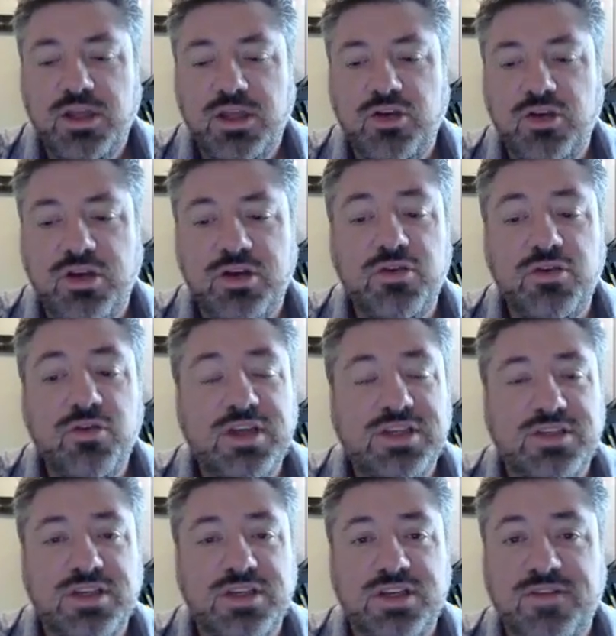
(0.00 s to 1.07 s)
You can do
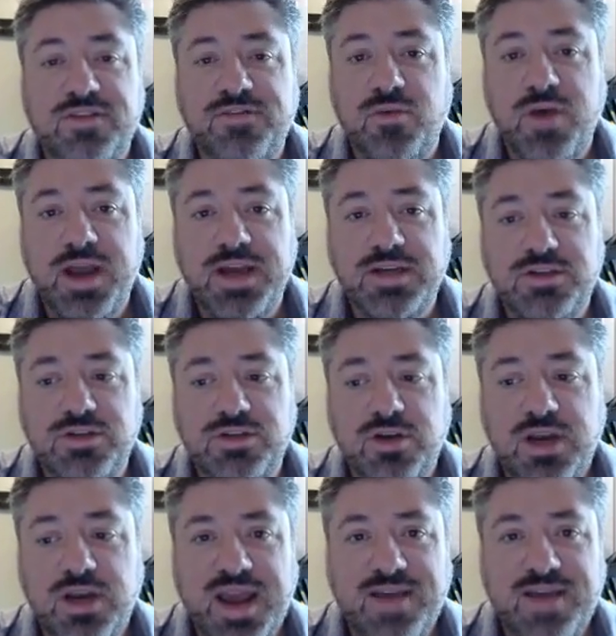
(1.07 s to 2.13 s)
this in different ways. You
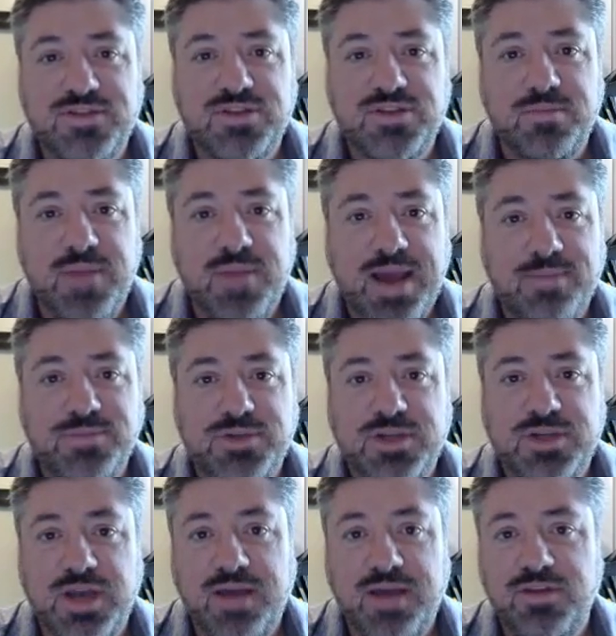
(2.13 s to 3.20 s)
can have some maps
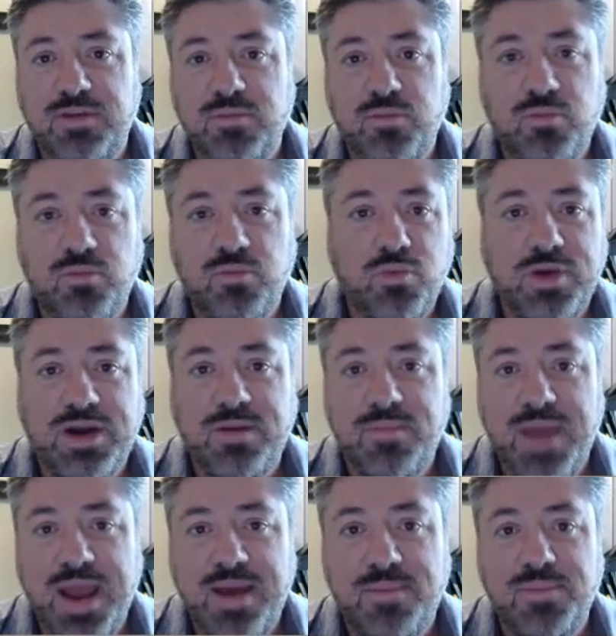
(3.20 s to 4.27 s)
and have them read a
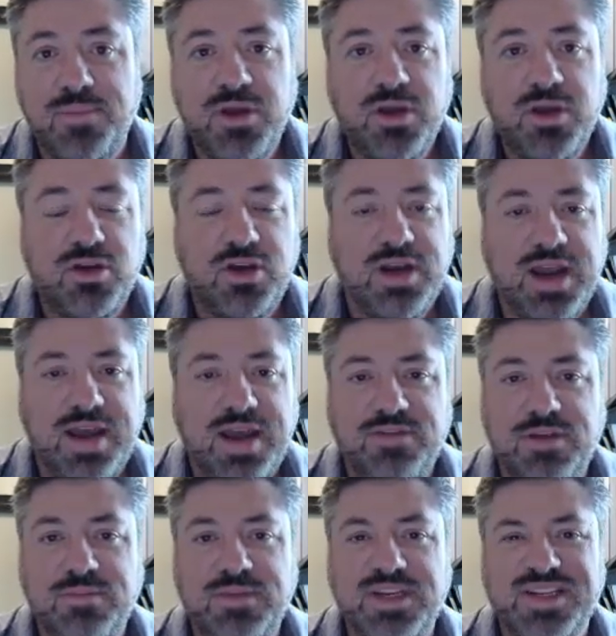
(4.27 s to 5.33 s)
map. You can have
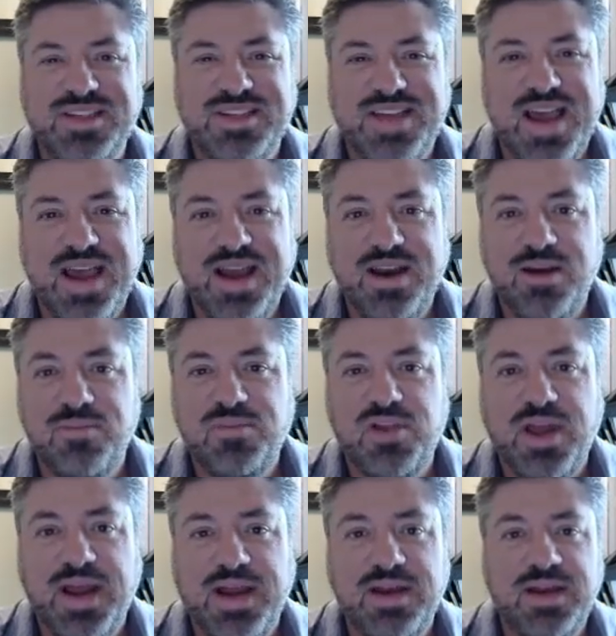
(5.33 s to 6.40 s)
them design a
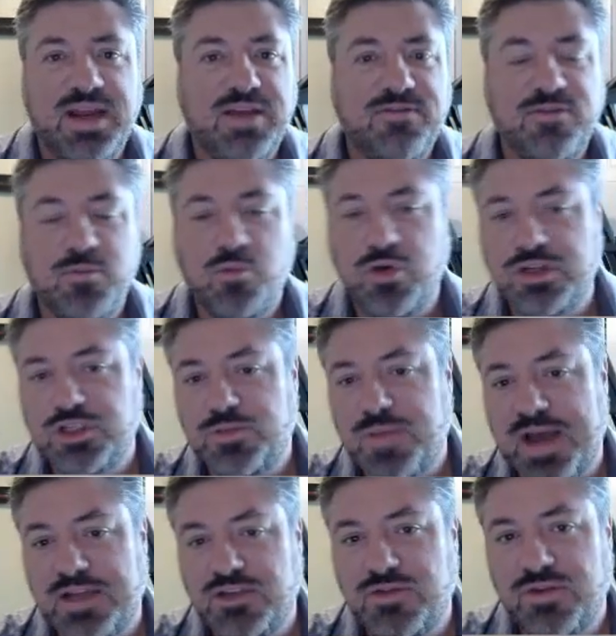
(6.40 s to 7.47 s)
plan to get from one
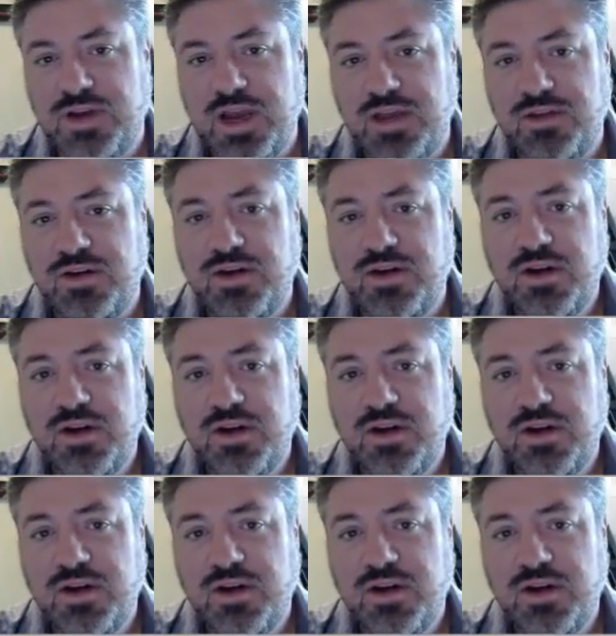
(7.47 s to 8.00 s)
spot to another.